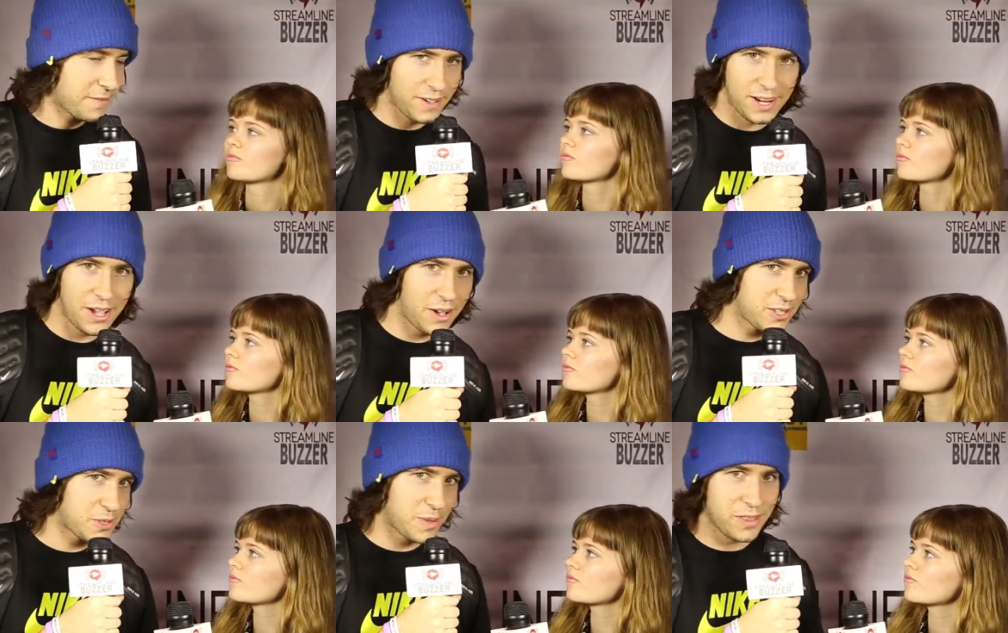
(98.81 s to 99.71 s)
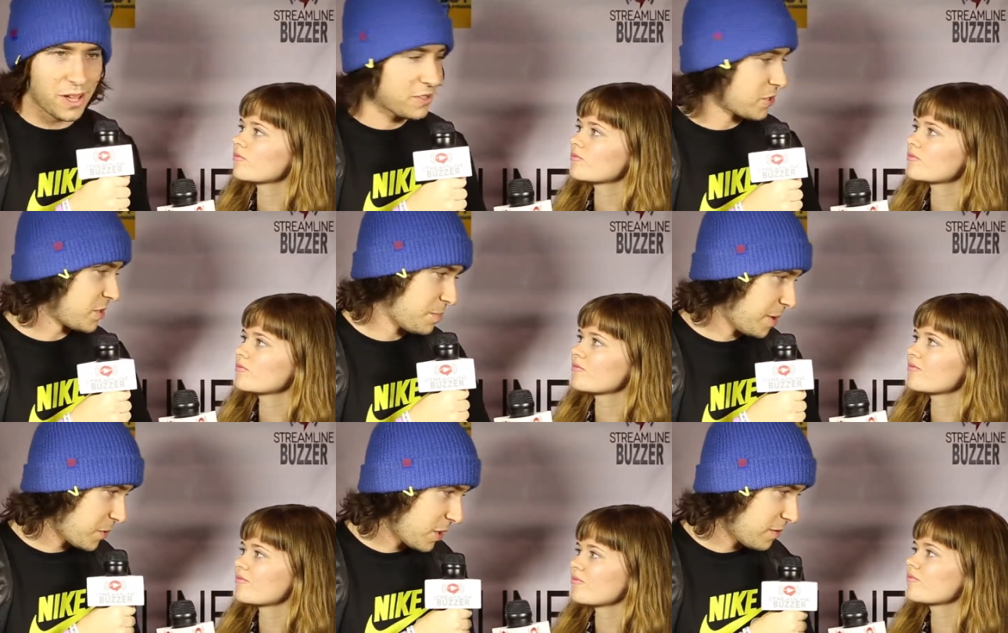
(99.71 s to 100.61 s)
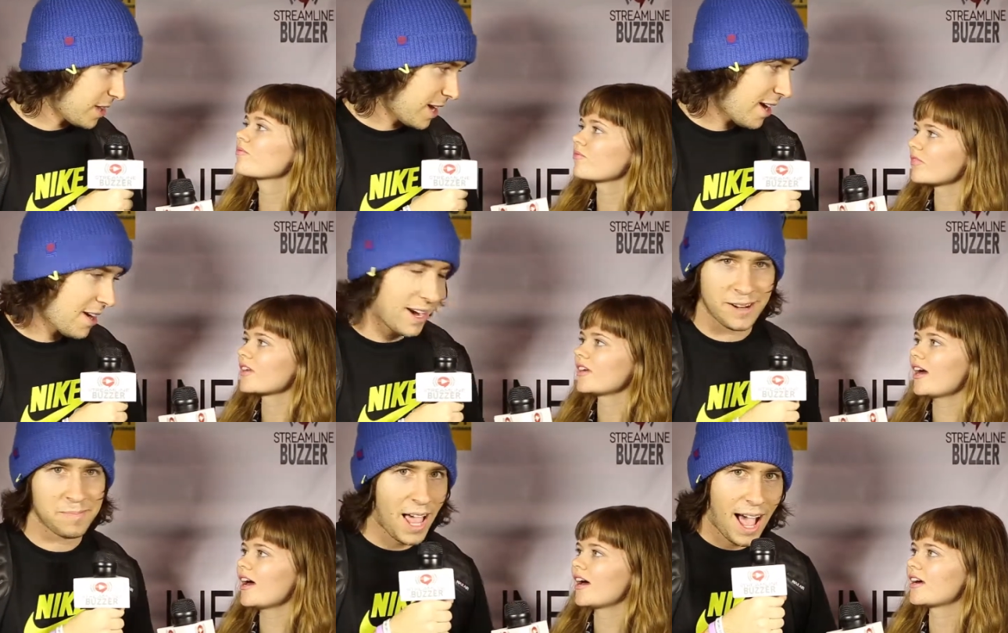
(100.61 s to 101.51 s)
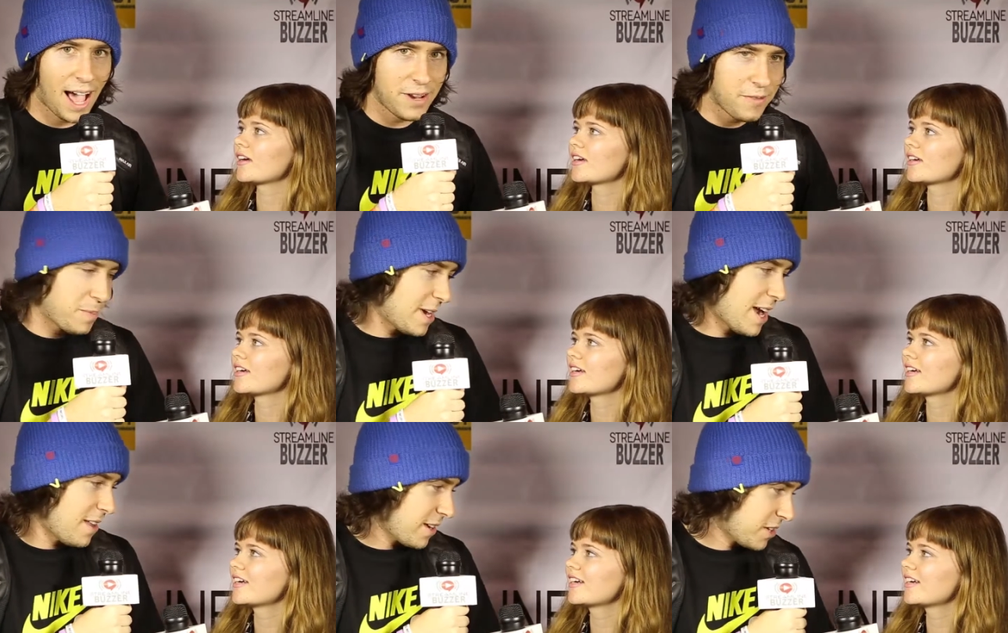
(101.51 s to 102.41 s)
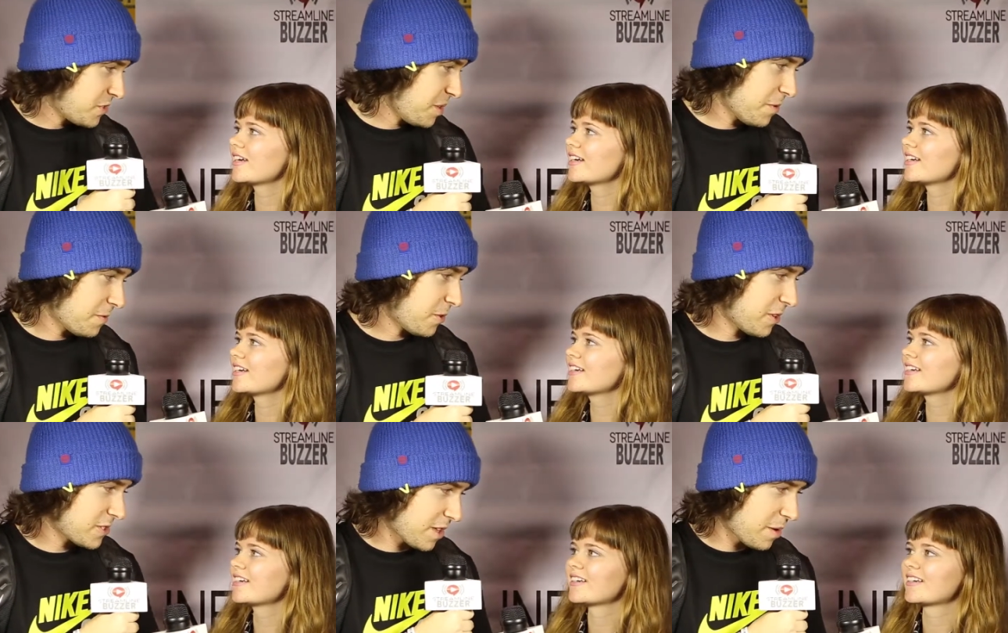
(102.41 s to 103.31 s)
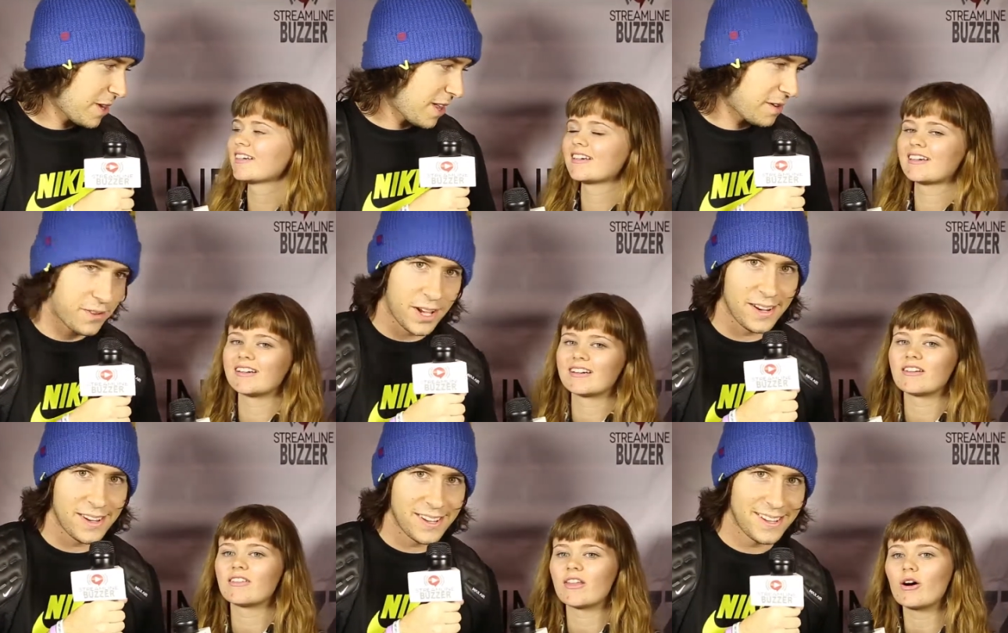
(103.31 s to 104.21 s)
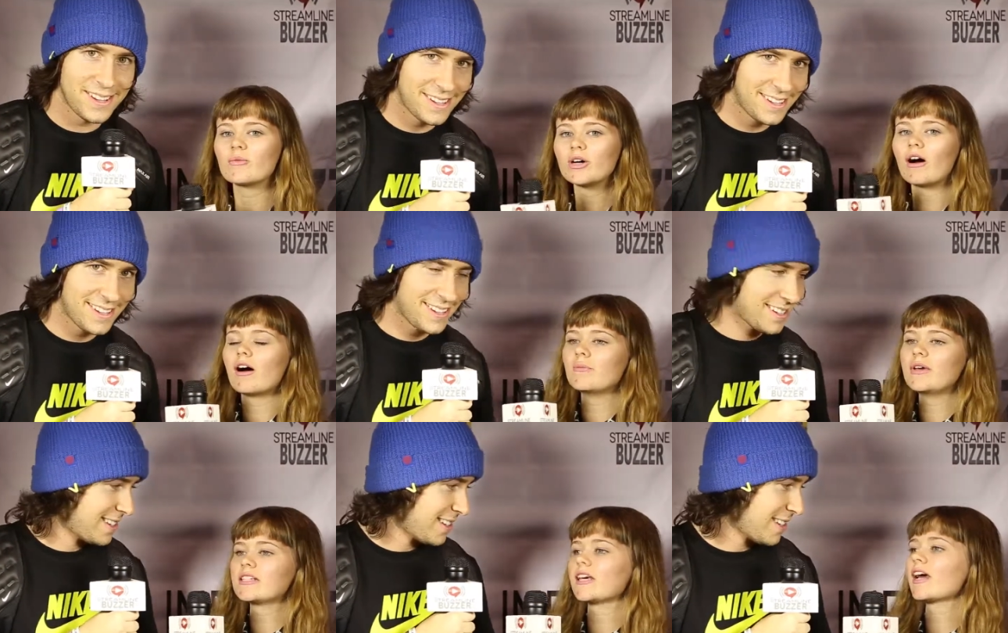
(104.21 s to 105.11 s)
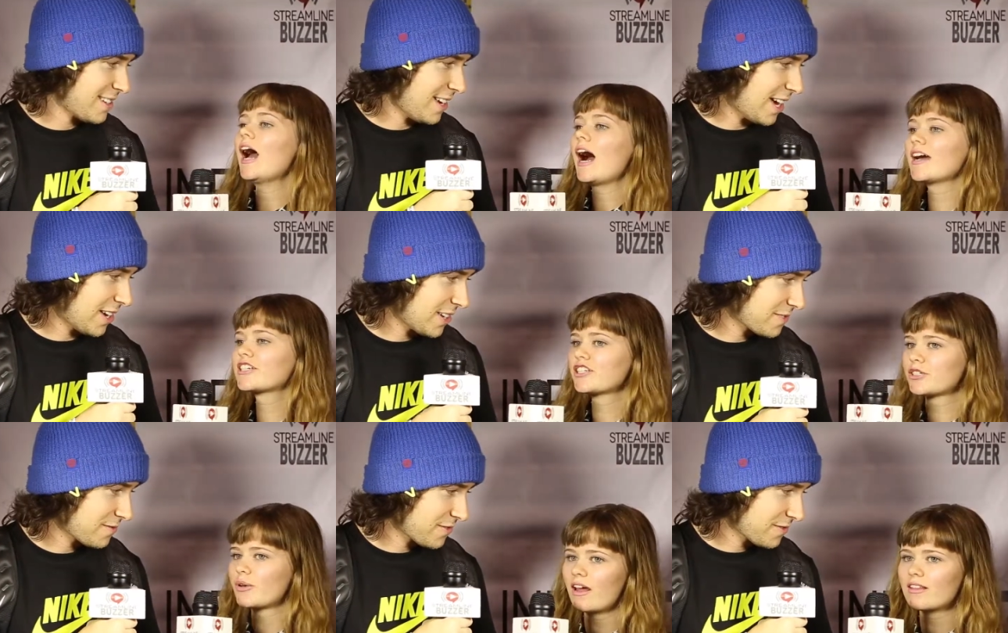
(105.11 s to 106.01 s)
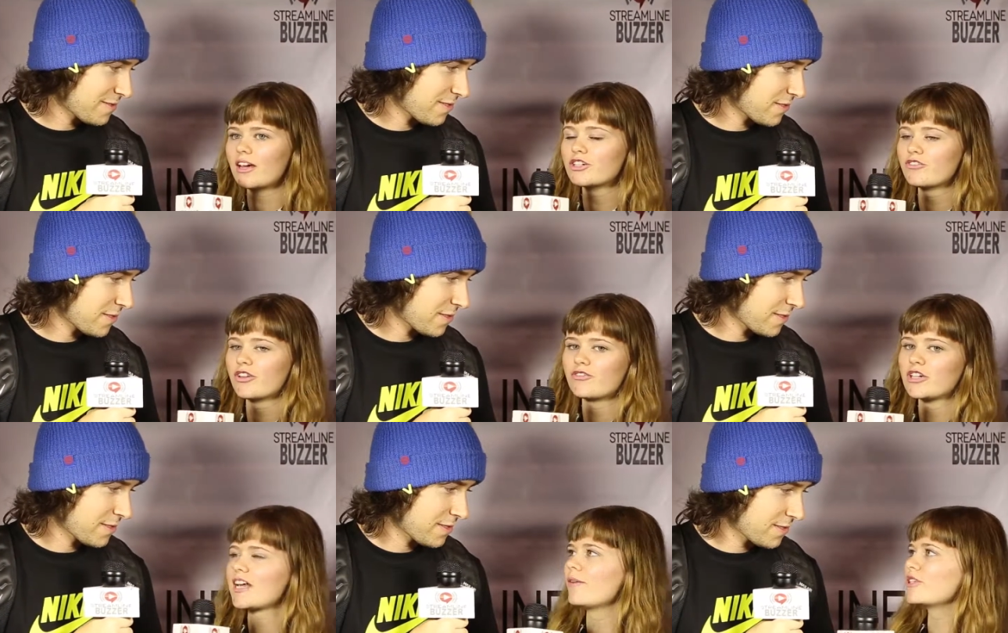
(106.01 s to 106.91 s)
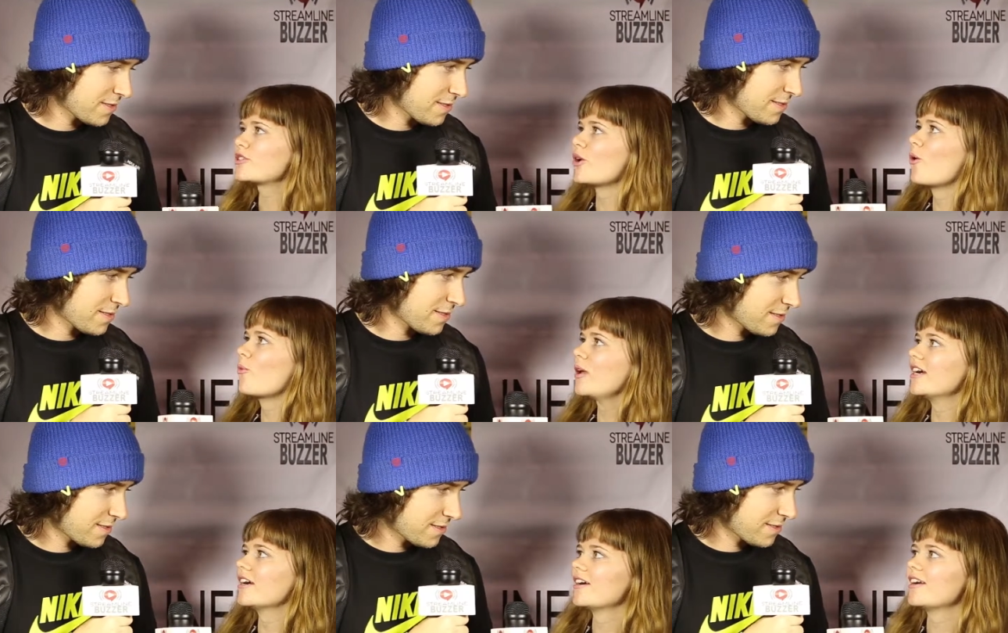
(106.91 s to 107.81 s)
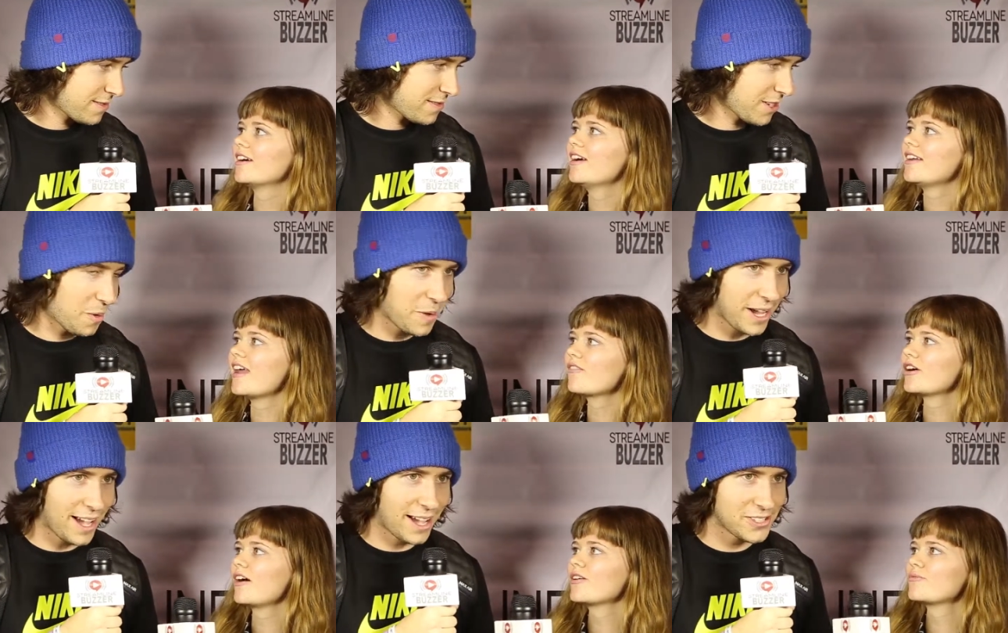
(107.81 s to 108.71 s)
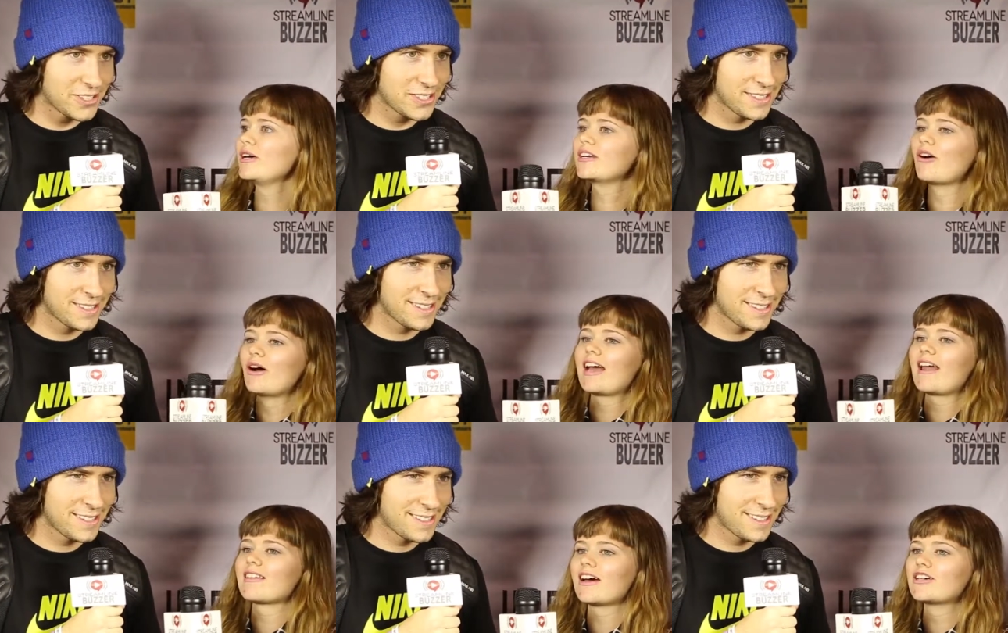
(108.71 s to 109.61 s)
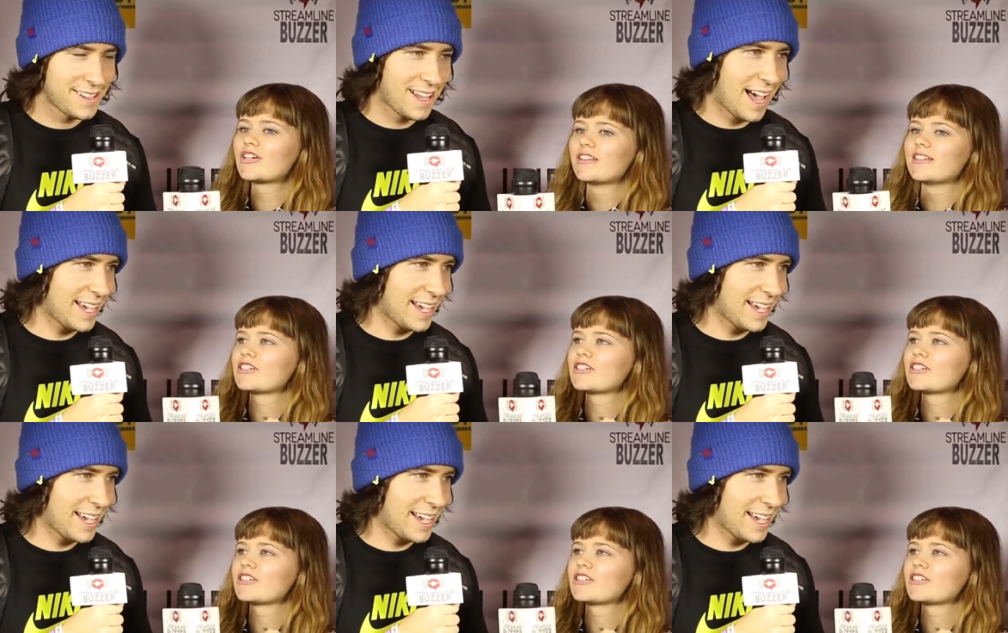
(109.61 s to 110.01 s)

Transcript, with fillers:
Speaker 1: make videos with all sorts of people over there. yeah. I've never been out of the country before, so that would be a lot of fun.
Speaker 2: That will be amazing. Yeah. I actually just went out of the country for the first time. It's so weird. Oh Never having been going out of the country and then